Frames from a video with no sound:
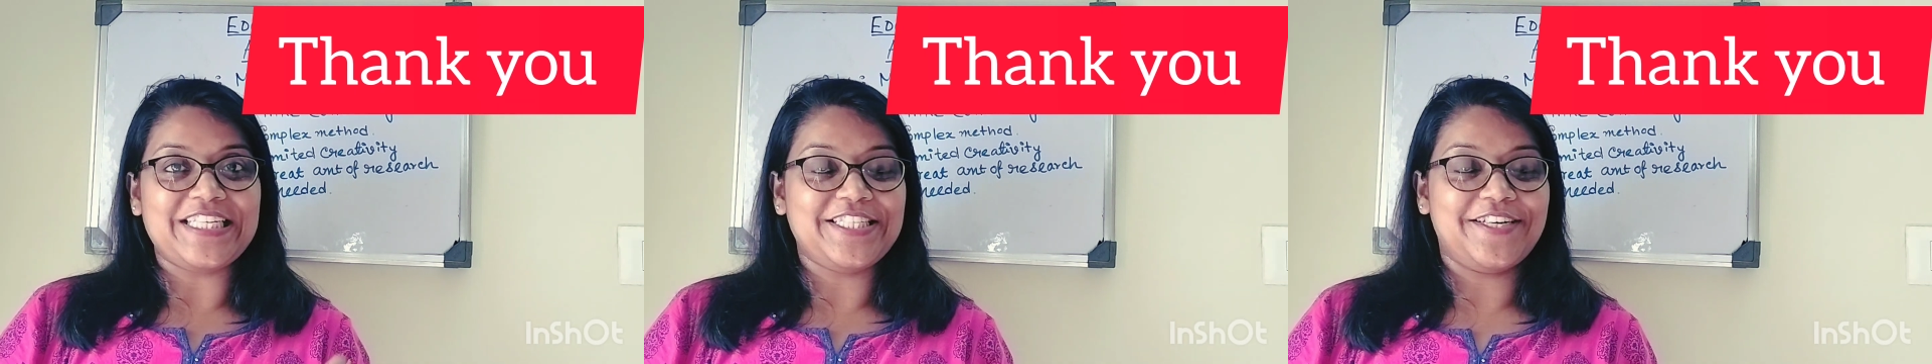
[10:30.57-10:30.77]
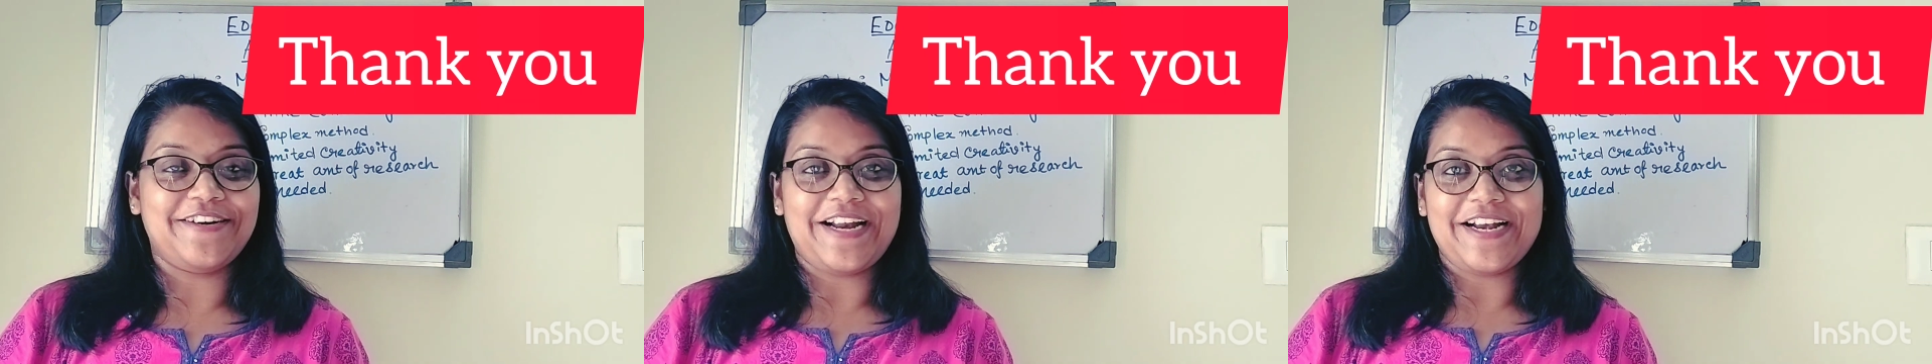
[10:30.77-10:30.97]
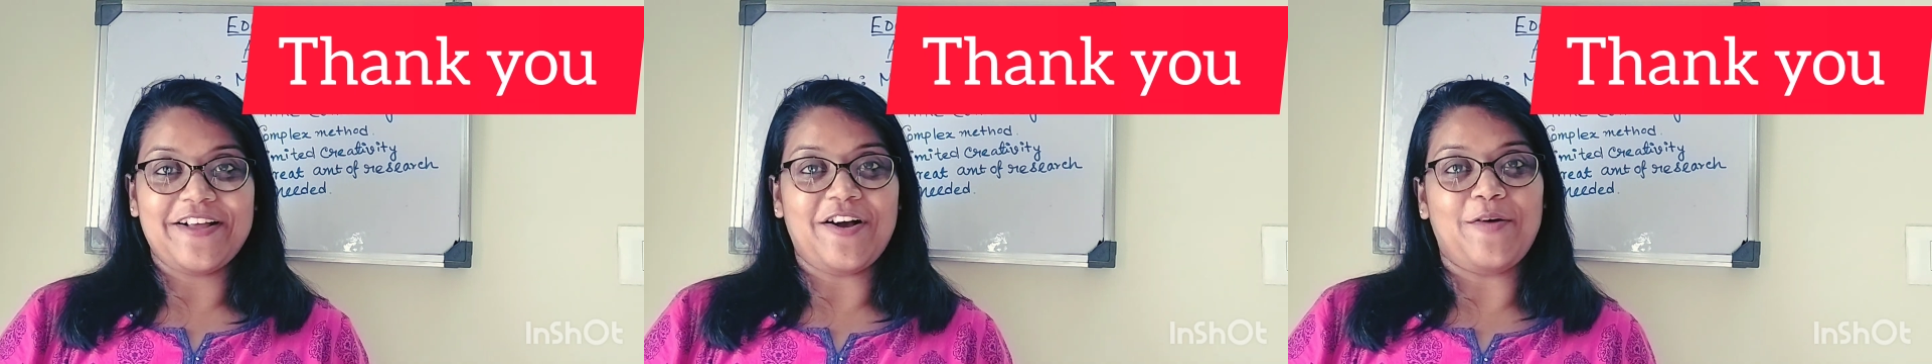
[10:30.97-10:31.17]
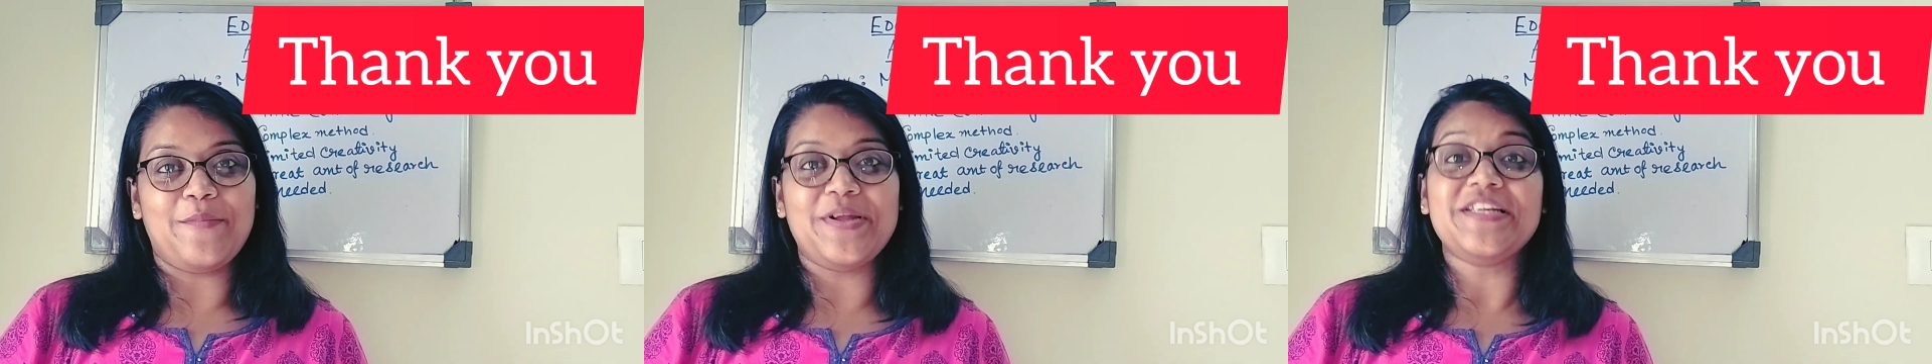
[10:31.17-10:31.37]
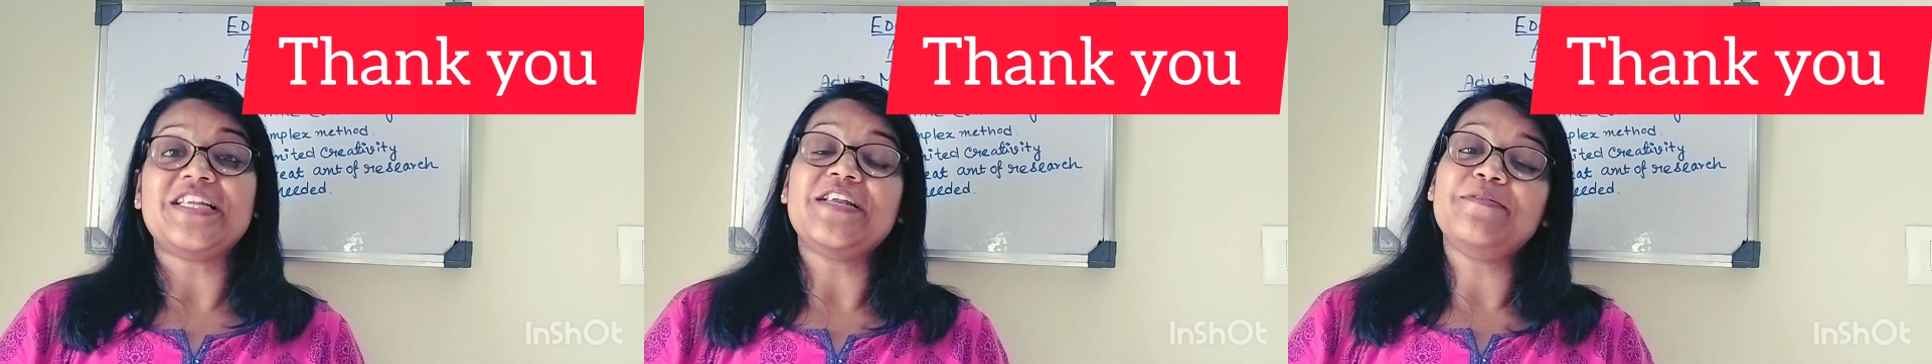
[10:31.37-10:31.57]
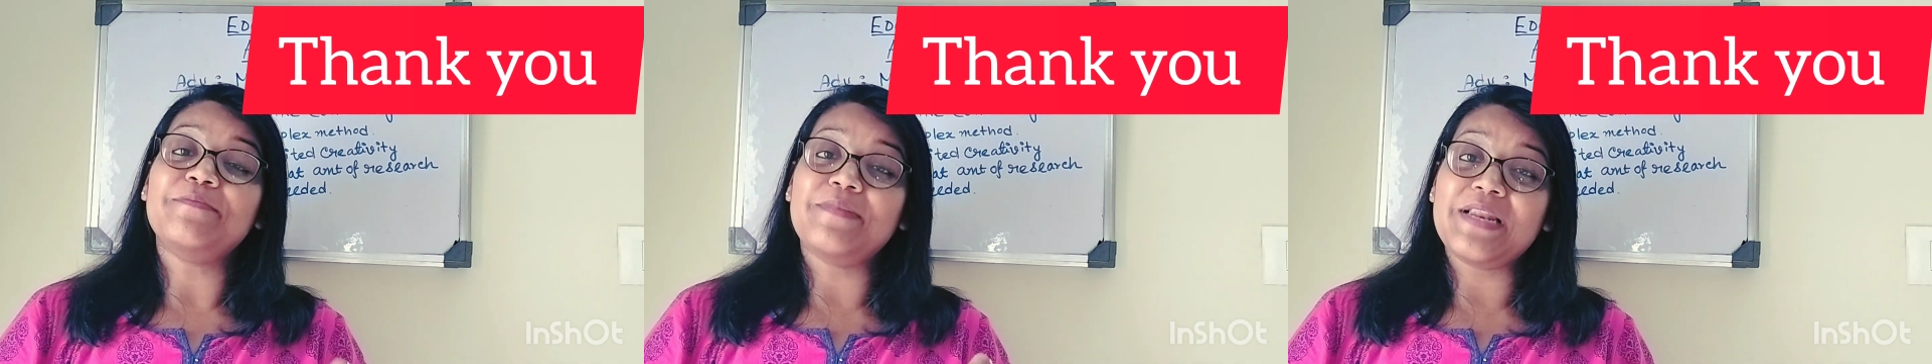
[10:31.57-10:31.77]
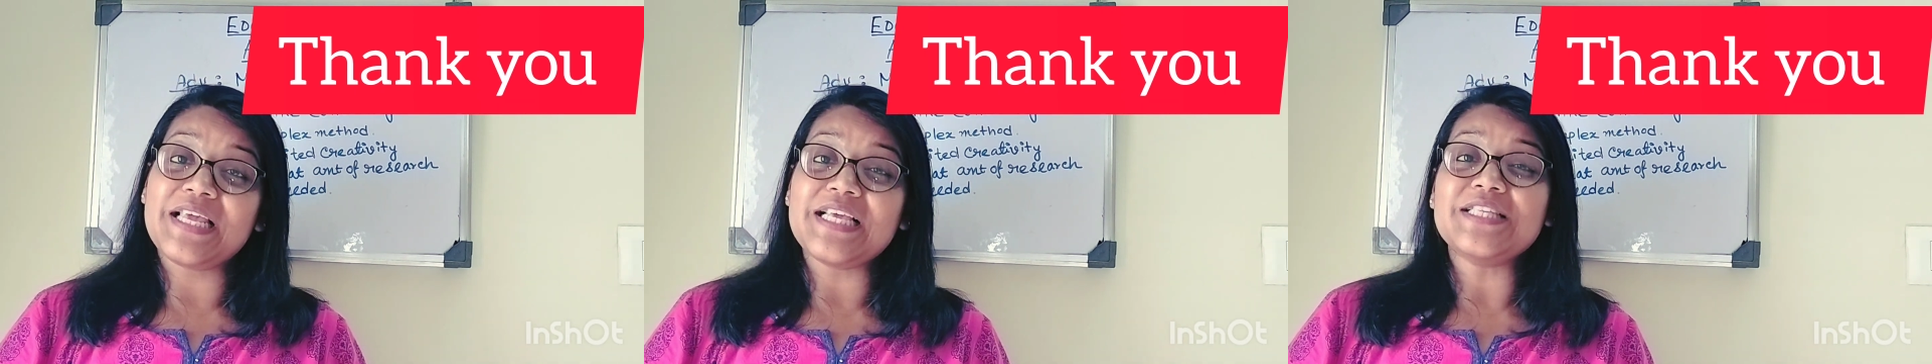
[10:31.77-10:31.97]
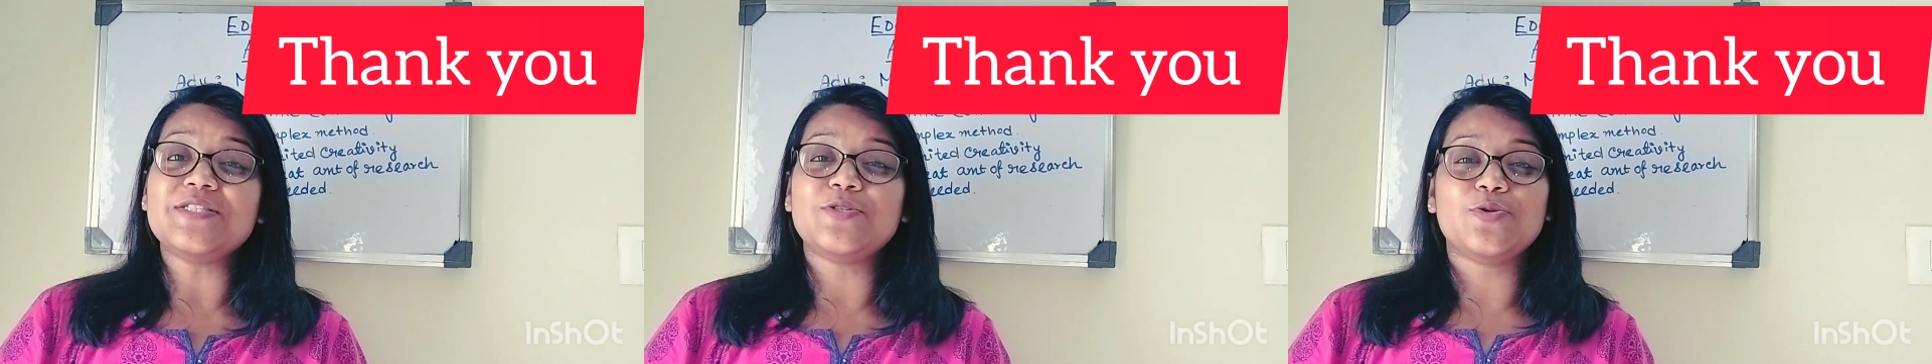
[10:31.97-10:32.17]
share and comment, and please